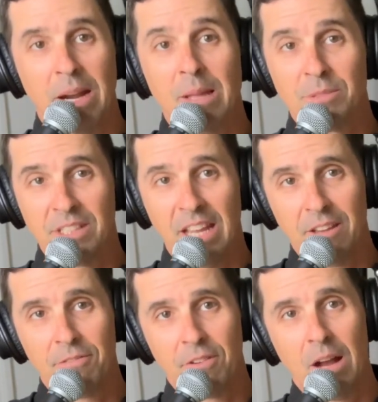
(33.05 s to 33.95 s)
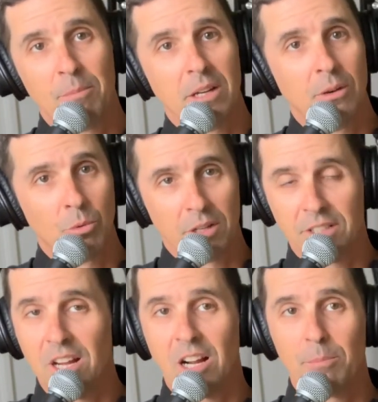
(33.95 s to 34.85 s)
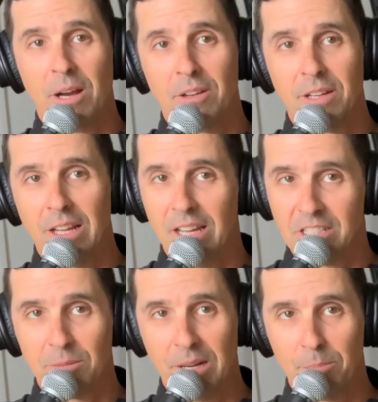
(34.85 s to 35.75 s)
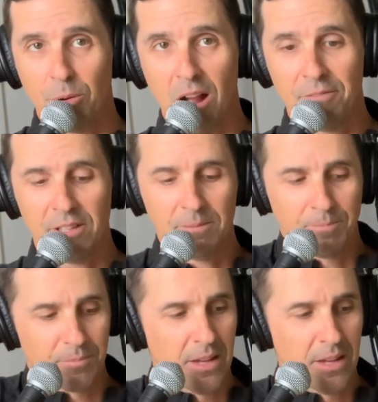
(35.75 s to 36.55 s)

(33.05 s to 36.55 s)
My name's Dave. We're gonna talk about Estimated Profit.